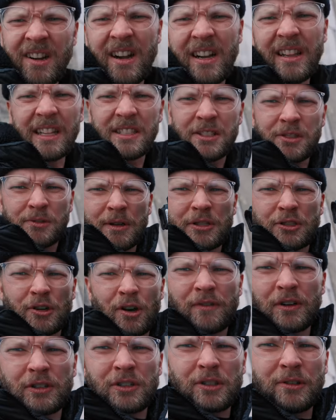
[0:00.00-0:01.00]
right, let's switch
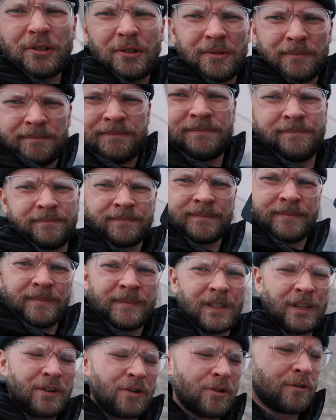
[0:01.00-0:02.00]
over to
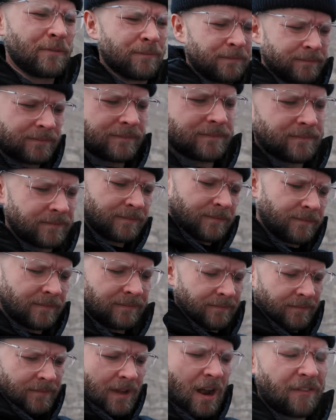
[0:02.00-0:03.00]
the new
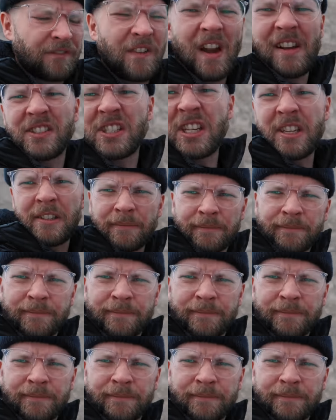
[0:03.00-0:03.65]
R5C.